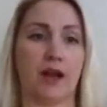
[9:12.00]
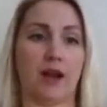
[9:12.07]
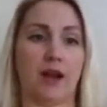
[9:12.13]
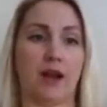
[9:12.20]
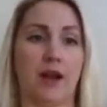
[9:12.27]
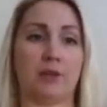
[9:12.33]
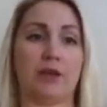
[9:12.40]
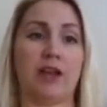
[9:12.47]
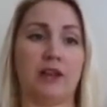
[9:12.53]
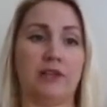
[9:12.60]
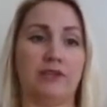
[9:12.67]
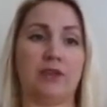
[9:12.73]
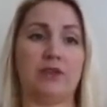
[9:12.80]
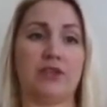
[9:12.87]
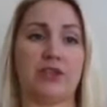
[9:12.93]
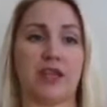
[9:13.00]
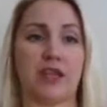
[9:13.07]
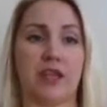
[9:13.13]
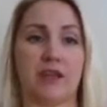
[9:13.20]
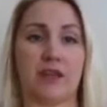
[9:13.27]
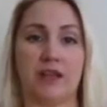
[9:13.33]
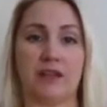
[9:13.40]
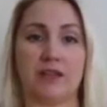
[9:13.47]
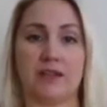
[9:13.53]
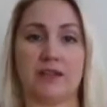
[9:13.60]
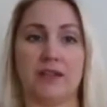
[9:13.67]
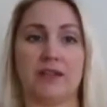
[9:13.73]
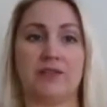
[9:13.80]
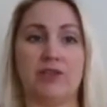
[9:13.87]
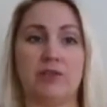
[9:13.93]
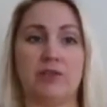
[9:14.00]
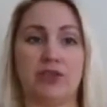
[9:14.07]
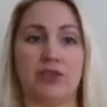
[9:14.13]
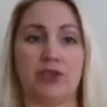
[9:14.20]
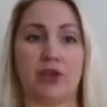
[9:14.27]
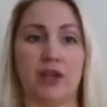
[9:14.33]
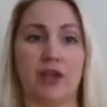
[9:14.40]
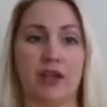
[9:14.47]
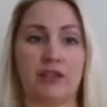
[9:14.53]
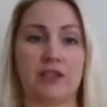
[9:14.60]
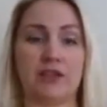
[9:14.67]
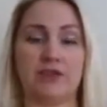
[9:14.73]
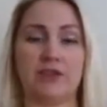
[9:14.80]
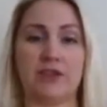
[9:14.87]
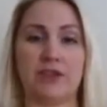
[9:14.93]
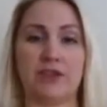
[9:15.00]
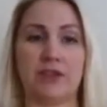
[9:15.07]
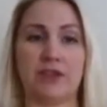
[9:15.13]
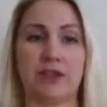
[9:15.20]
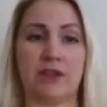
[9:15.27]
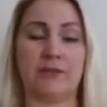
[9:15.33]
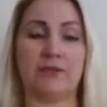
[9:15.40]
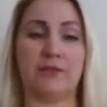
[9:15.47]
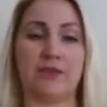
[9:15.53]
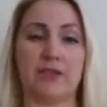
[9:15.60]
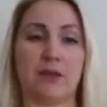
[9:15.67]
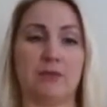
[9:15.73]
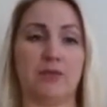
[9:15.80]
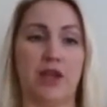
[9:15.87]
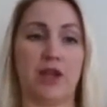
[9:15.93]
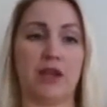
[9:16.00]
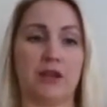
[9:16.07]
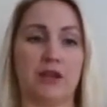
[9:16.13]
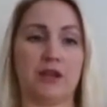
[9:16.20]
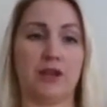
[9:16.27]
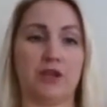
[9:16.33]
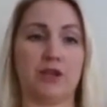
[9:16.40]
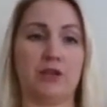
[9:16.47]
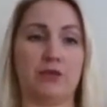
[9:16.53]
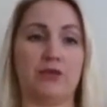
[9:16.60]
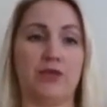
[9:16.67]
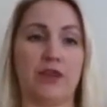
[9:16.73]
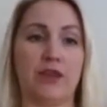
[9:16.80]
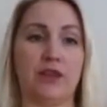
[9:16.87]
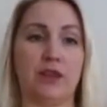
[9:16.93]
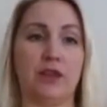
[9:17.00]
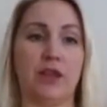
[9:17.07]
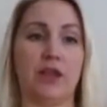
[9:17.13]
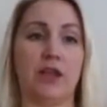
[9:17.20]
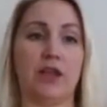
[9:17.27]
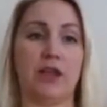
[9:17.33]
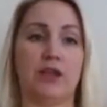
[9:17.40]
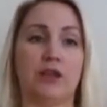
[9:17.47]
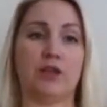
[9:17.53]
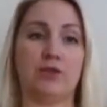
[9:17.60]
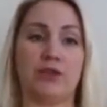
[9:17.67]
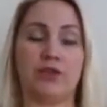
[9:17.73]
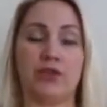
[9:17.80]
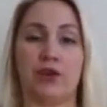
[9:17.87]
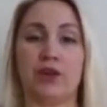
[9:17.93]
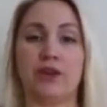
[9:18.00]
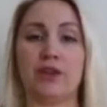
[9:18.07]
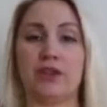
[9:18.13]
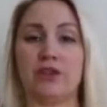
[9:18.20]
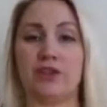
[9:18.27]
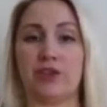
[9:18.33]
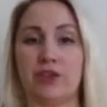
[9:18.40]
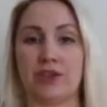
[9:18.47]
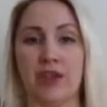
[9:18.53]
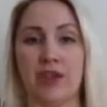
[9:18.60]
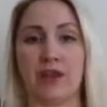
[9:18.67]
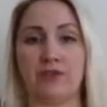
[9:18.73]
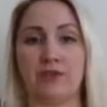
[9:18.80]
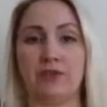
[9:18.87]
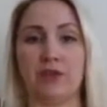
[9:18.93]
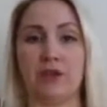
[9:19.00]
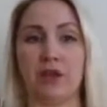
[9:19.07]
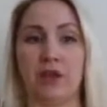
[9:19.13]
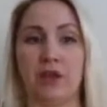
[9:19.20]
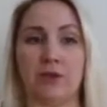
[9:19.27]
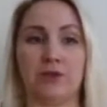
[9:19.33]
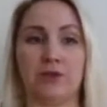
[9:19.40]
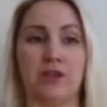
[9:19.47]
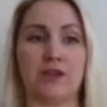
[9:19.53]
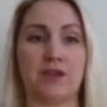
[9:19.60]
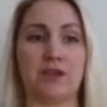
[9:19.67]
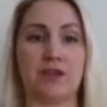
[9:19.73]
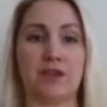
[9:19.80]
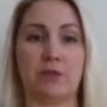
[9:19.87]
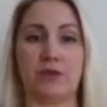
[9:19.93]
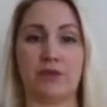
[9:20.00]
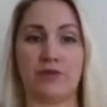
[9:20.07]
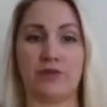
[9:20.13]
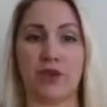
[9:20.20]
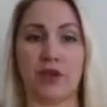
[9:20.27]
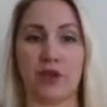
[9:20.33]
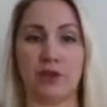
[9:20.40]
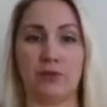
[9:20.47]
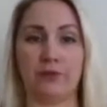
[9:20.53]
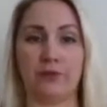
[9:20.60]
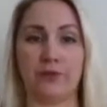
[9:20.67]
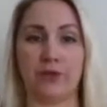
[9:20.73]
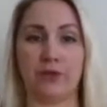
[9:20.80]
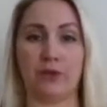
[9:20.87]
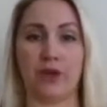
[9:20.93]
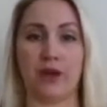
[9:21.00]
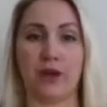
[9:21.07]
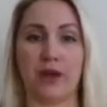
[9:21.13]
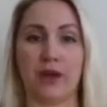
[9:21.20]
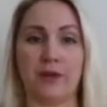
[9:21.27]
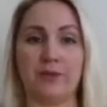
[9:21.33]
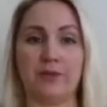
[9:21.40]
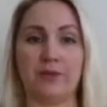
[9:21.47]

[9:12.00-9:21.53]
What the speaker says: I would love for you to take this. So if you enjoy it, if this is a subject that you feel that you've enjoyed since year 7, I would say this is the one for you. Okay,